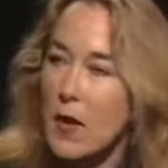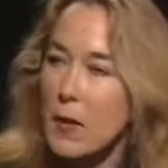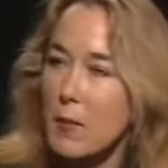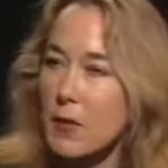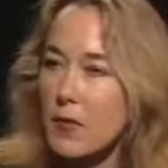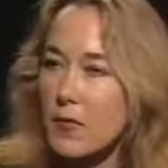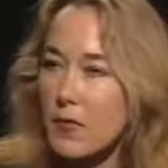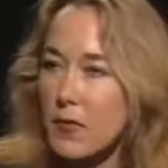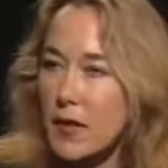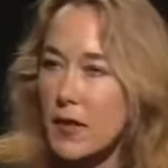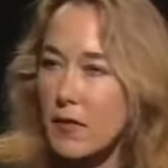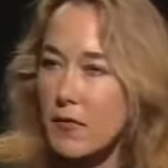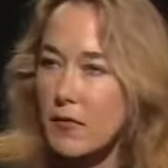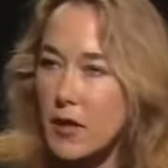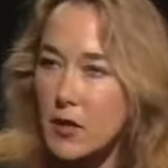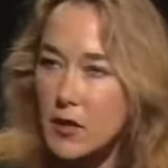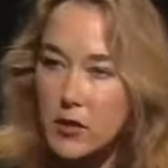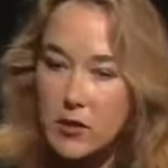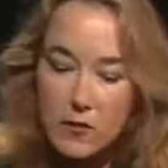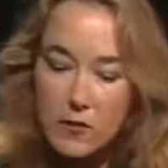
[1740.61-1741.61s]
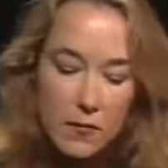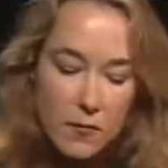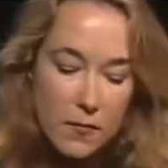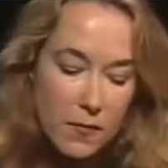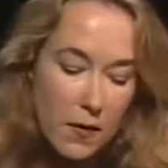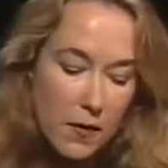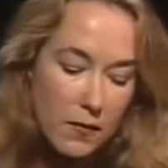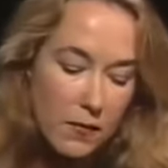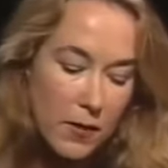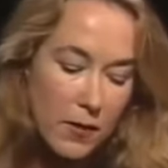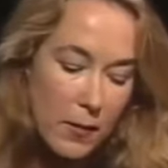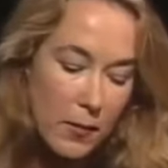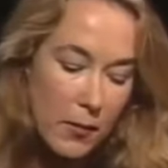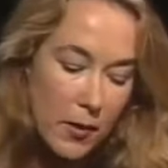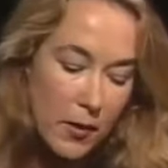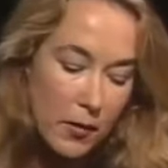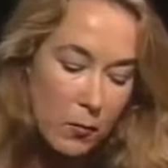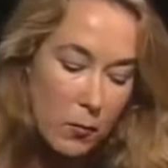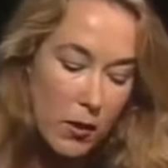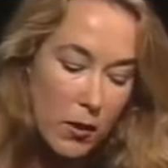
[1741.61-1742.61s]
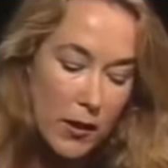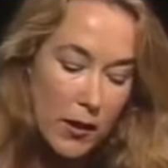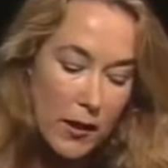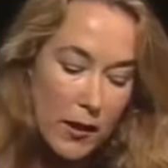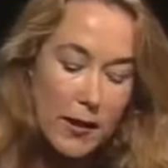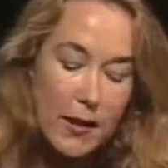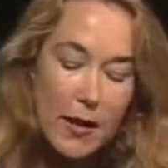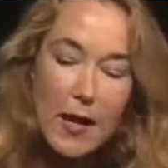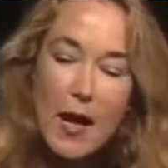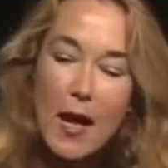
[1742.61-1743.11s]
famous for the invasion of, of Lebanon and whatnot,